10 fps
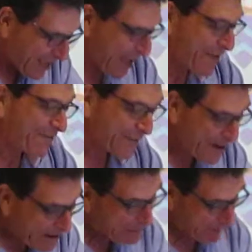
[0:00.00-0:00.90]
a
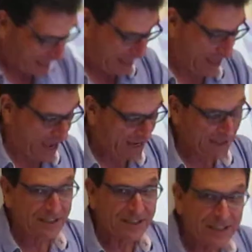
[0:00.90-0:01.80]
very big
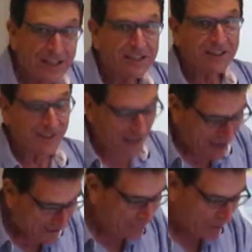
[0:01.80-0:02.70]
thanks to
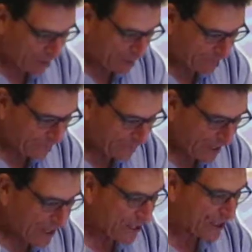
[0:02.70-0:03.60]
Dave Bloom,
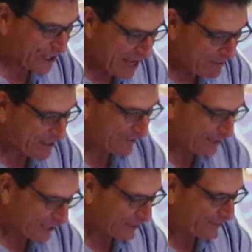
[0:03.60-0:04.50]
the chairman of
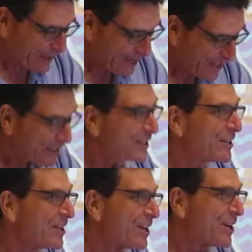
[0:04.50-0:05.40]
Telfed,
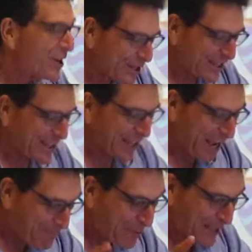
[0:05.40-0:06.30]
who
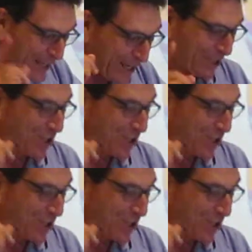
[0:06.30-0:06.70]
scheduled this